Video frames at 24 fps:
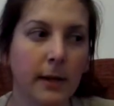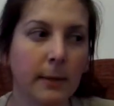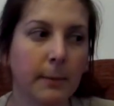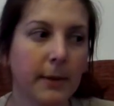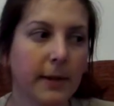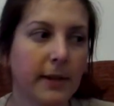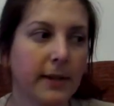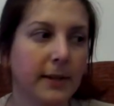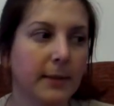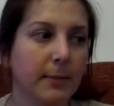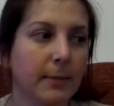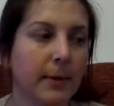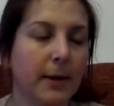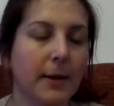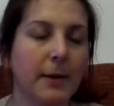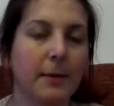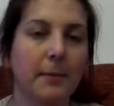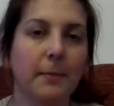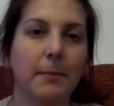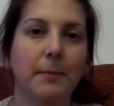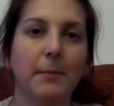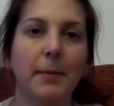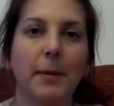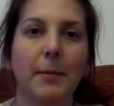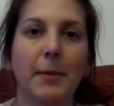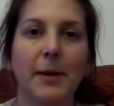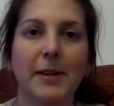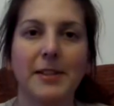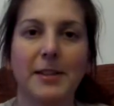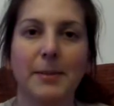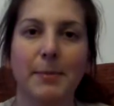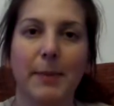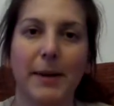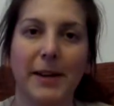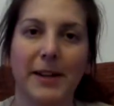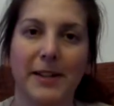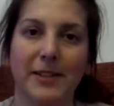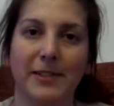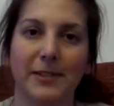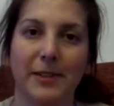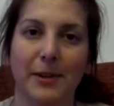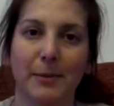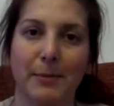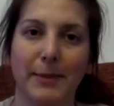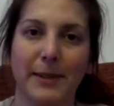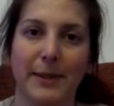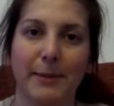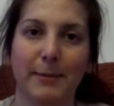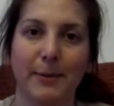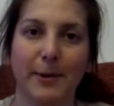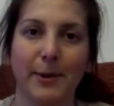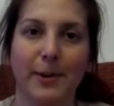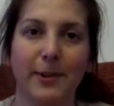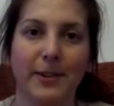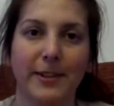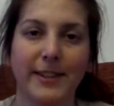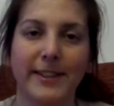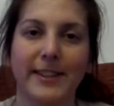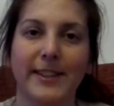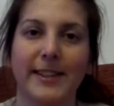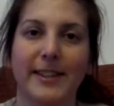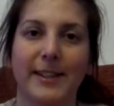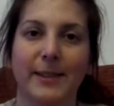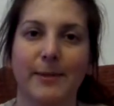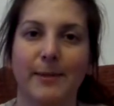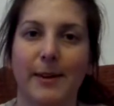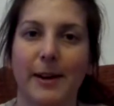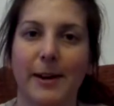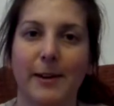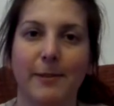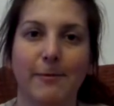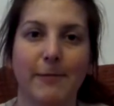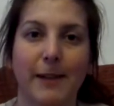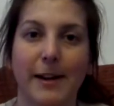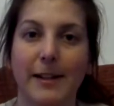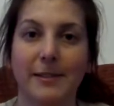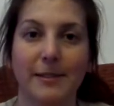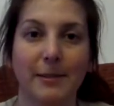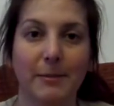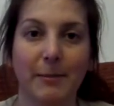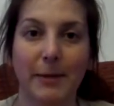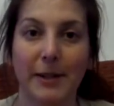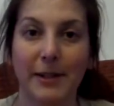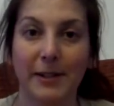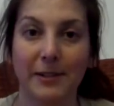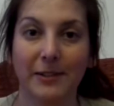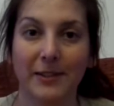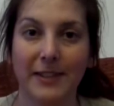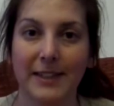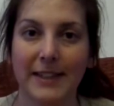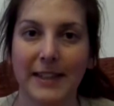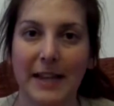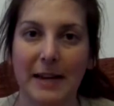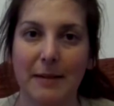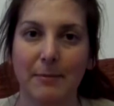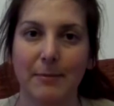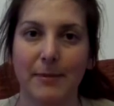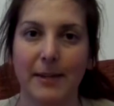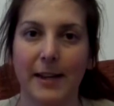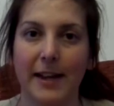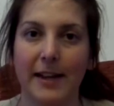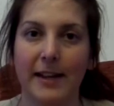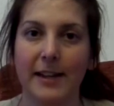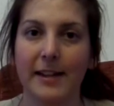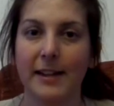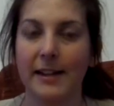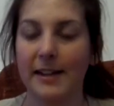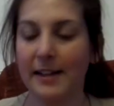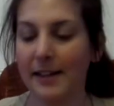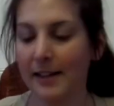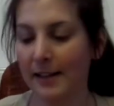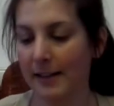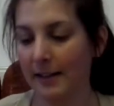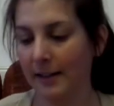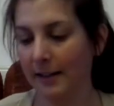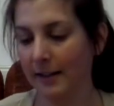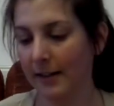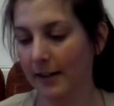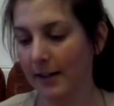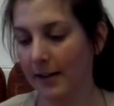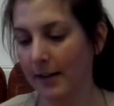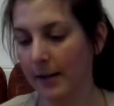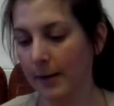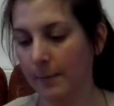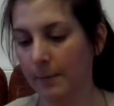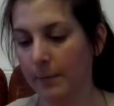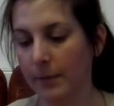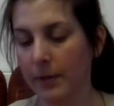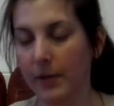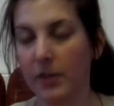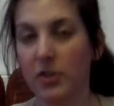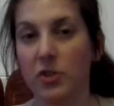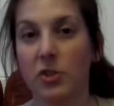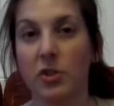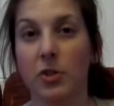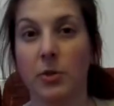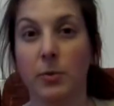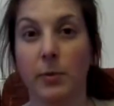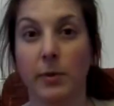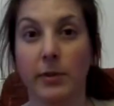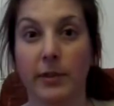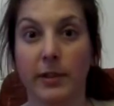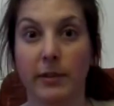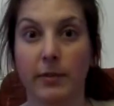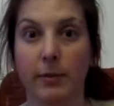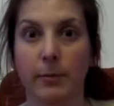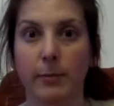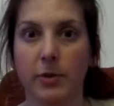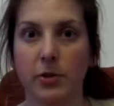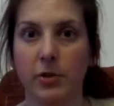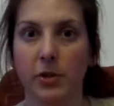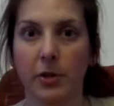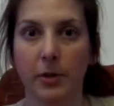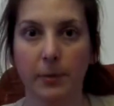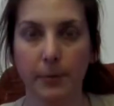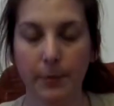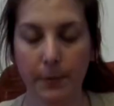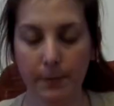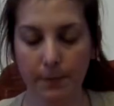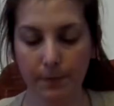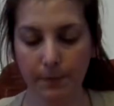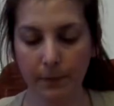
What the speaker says: because my mum actually picked her up some Crocs as well randomly on the same day, like new ones from the shop.